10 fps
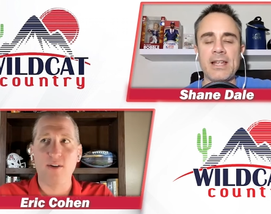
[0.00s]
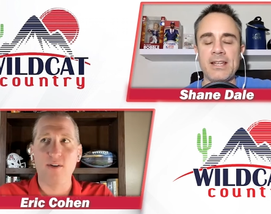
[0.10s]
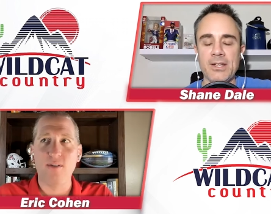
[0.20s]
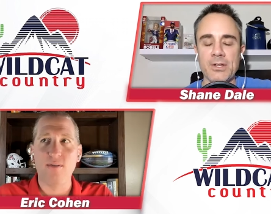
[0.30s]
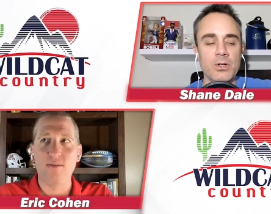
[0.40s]

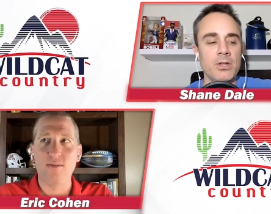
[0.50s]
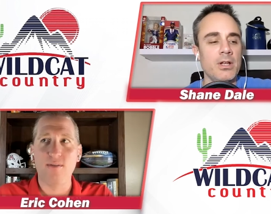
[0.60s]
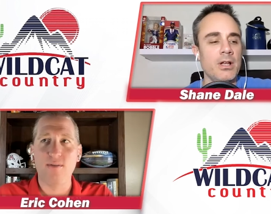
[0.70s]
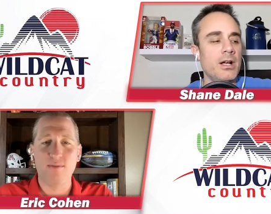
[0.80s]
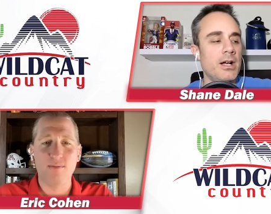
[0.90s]
Speaker 1: Thank you.
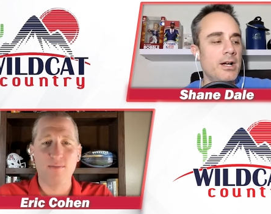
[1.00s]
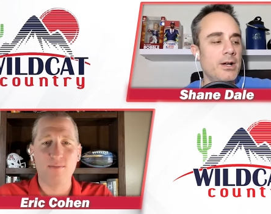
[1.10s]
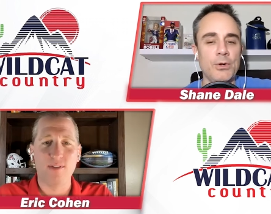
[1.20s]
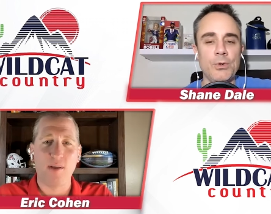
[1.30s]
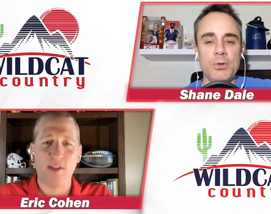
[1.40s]

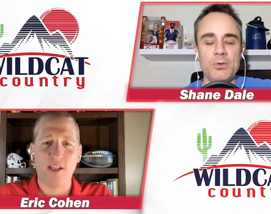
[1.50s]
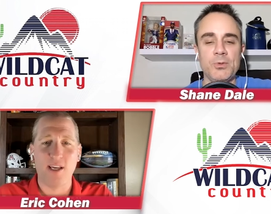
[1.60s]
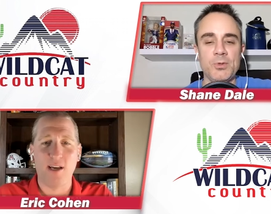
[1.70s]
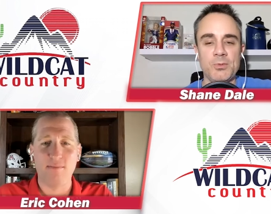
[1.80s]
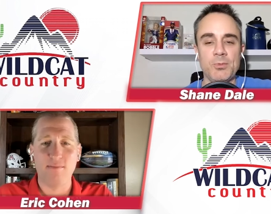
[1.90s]
Uh, who,
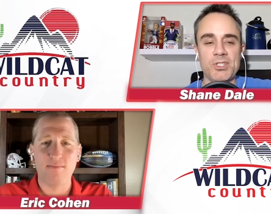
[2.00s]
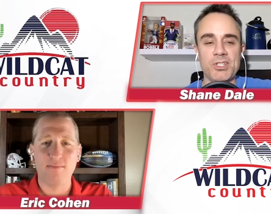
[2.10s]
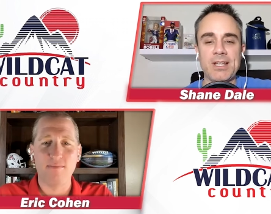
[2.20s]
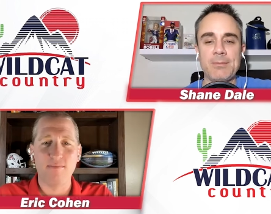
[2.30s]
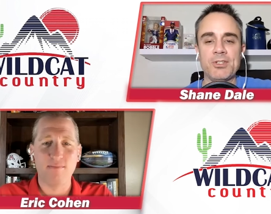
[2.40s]
like was, was,
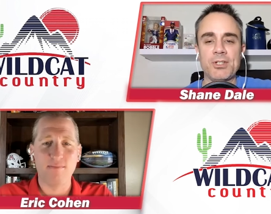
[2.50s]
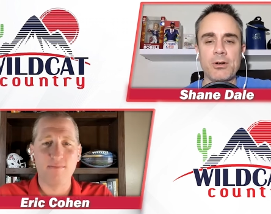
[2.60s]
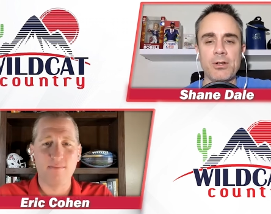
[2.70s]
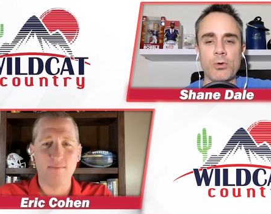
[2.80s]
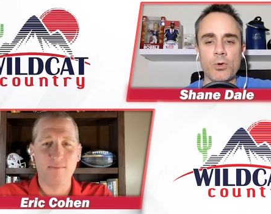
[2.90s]
just named the
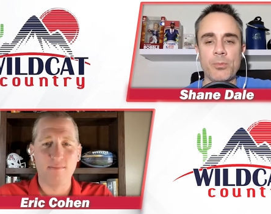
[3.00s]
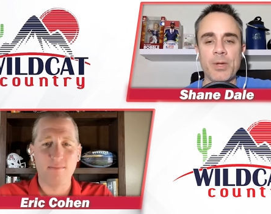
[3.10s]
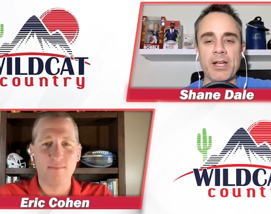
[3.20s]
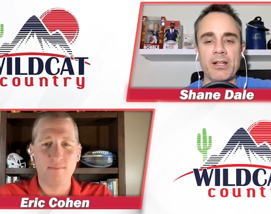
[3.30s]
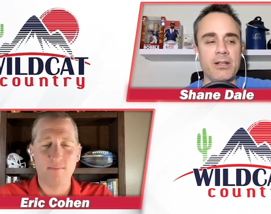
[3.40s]
starting
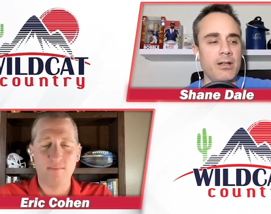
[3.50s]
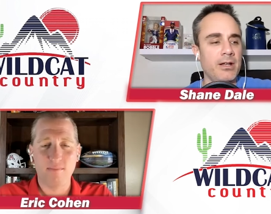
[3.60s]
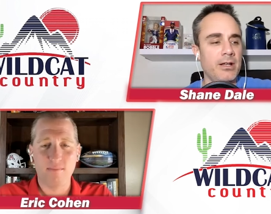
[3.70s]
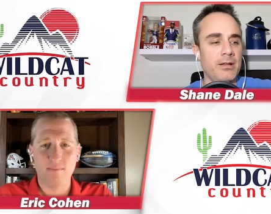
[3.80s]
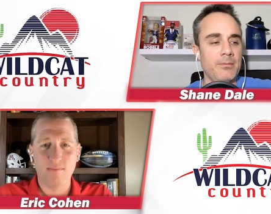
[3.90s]
quarterback
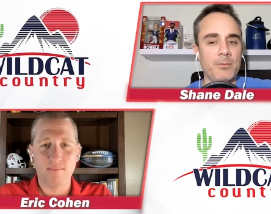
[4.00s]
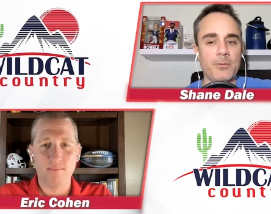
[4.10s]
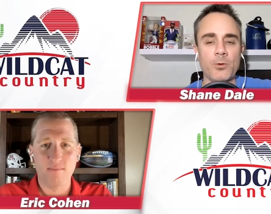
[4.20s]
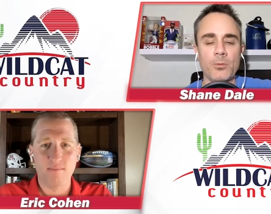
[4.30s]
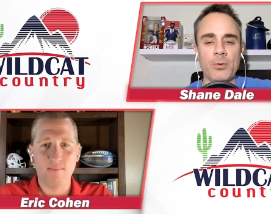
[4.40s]
uh,
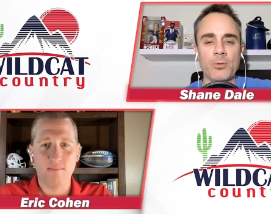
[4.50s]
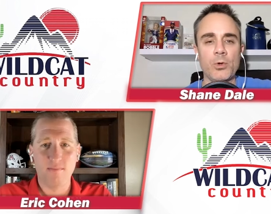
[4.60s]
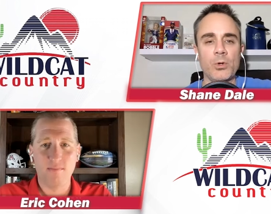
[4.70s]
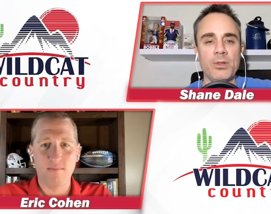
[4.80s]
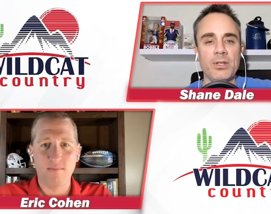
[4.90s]
before we
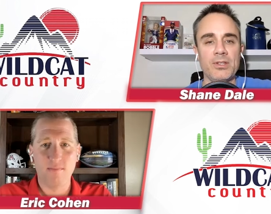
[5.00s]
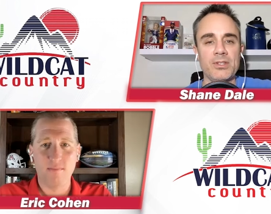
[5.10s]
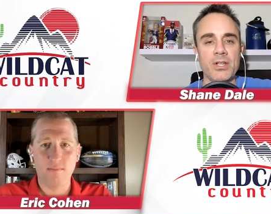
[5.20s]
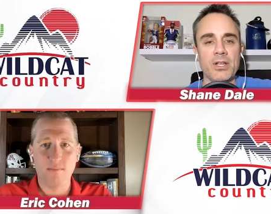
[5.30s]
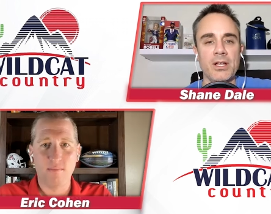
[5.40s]
recorded
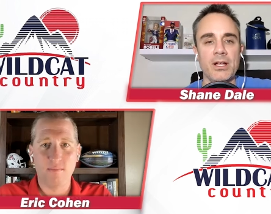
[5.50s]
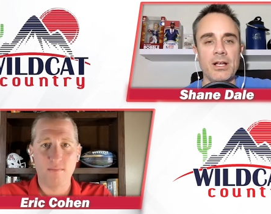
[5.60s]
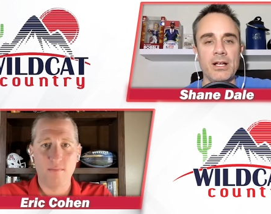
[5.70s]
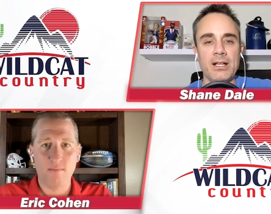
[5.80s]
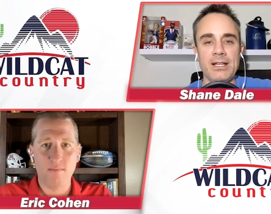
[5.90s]
this.
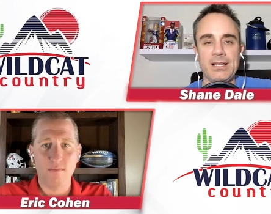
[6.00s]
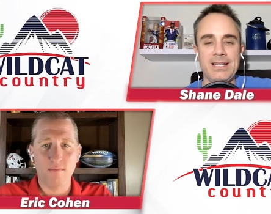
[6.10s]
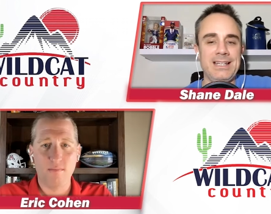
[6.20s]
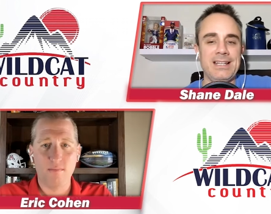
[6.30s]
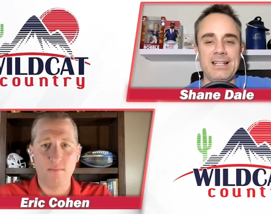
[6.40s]
Uh,
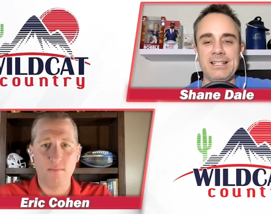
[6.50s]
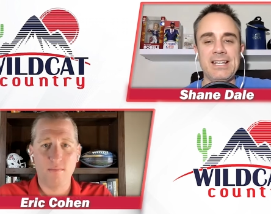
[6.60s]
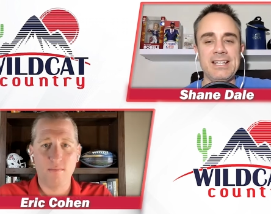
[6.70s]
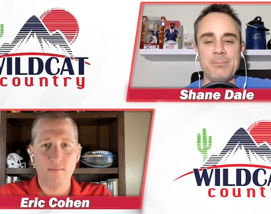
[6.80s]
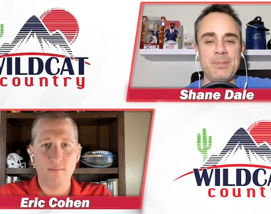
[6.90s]

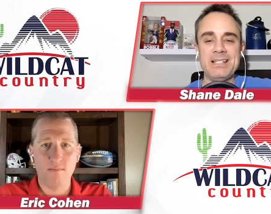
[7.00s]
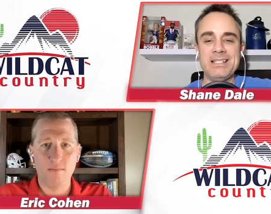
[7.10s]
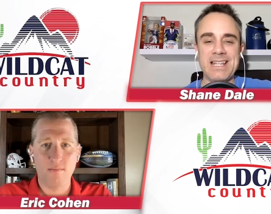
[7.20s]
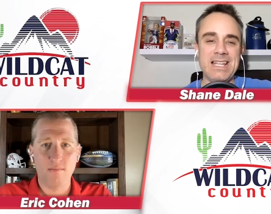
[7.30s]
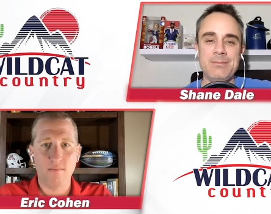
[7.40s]
it's a
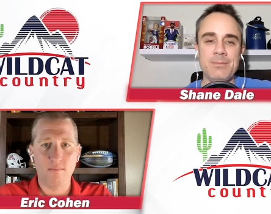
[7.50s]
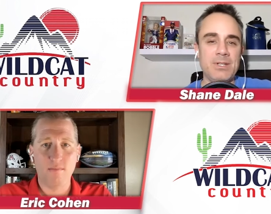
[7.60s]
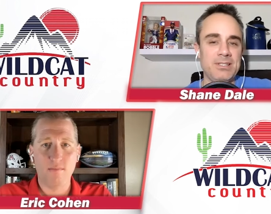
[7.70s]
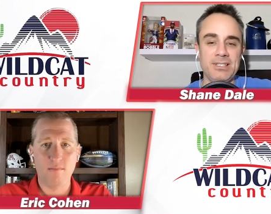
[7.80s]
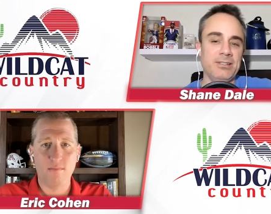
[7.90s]
big
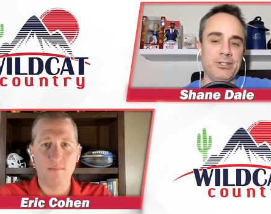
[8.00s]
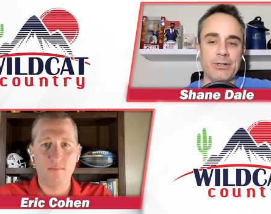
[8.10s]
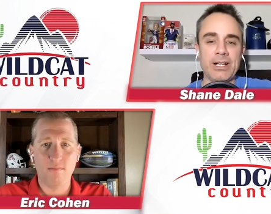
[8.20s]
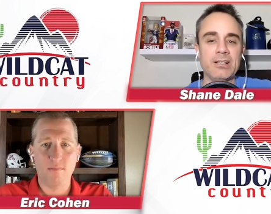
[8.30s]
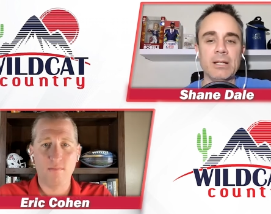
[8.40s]
name. Didn't look
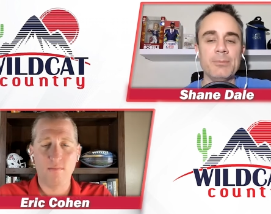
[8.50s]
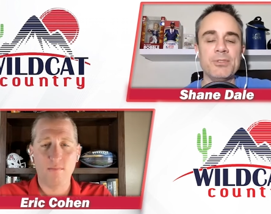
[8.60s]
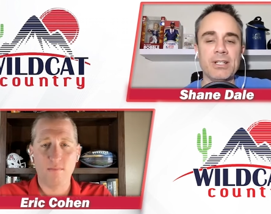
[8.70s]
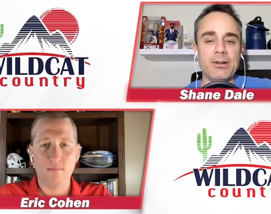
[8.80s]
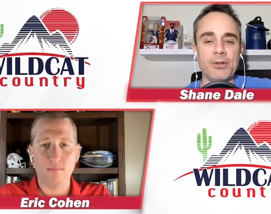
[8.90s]
great at
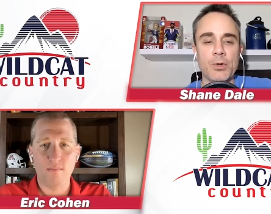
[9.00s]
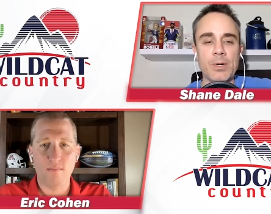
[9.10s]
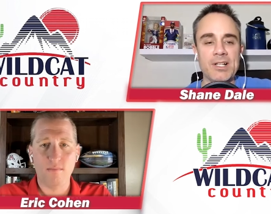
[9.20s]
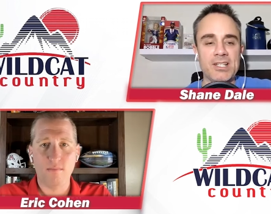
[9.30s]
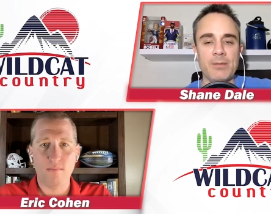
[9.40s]
Clemson. I don't know
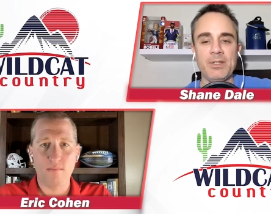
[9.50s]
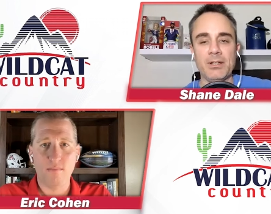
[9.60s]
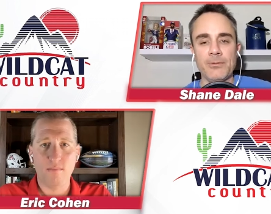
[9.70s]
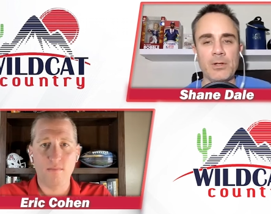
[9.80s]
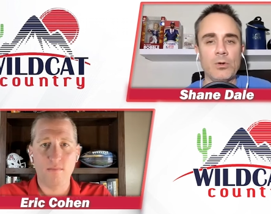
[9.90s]
why it's going to be
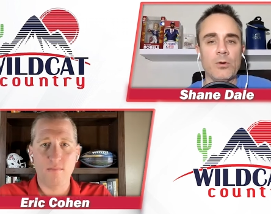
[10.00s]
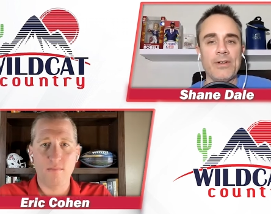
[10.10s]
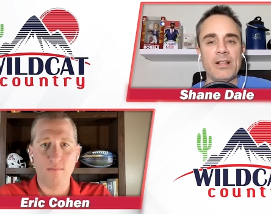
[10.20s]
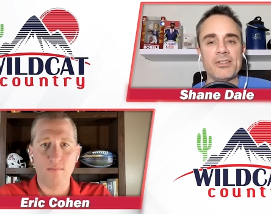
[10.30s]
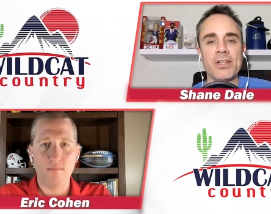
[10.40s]
different in
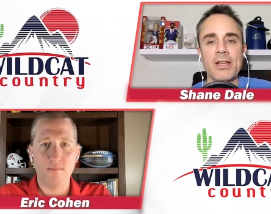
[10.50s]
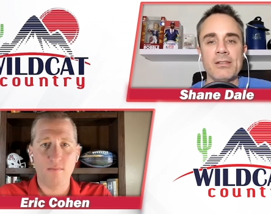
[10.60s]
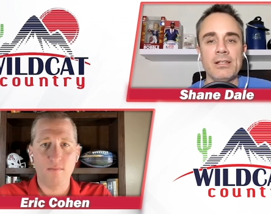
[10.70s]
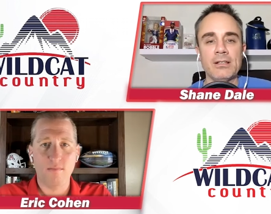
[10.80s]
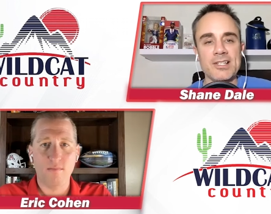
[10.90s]
Corvallis.
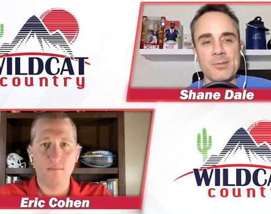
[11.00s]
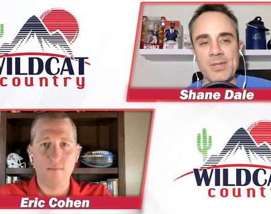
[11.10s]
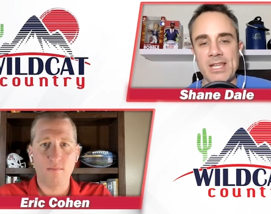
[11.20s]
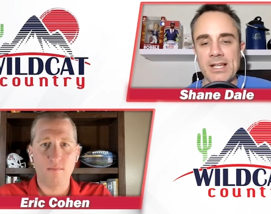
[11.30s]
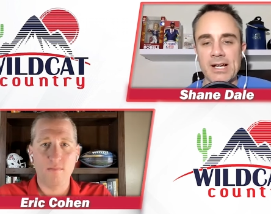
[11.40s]
They lost some
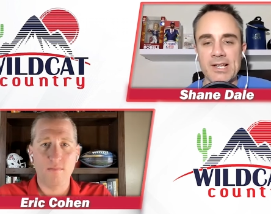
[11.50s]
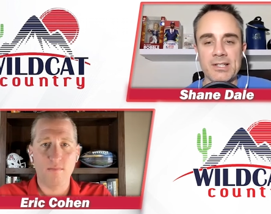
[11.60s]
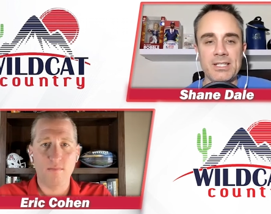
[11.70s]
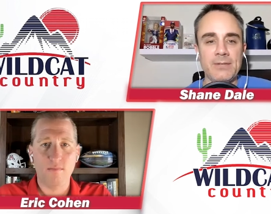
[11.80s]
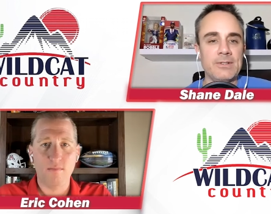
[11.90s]
key guys
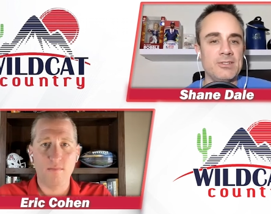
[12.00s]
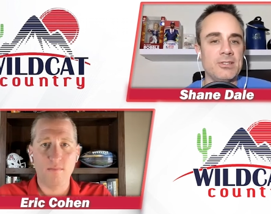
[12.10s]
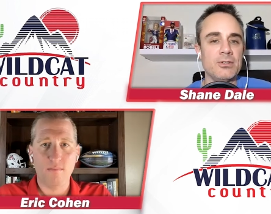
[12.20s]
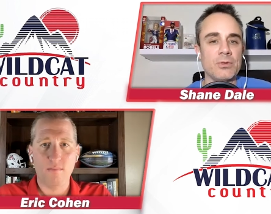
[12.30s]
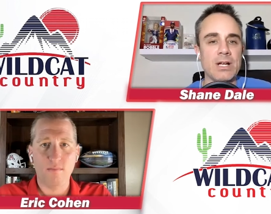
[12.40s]
on defense
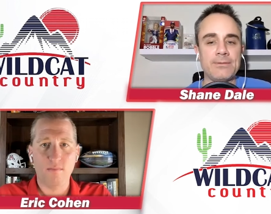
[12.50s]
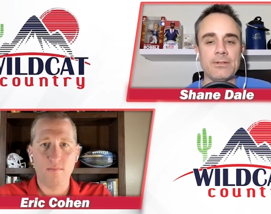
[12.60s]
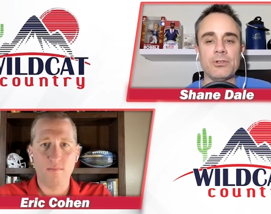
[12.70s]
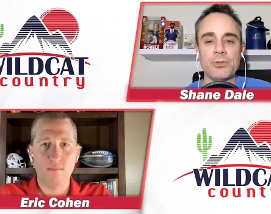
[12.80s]
to the draft and the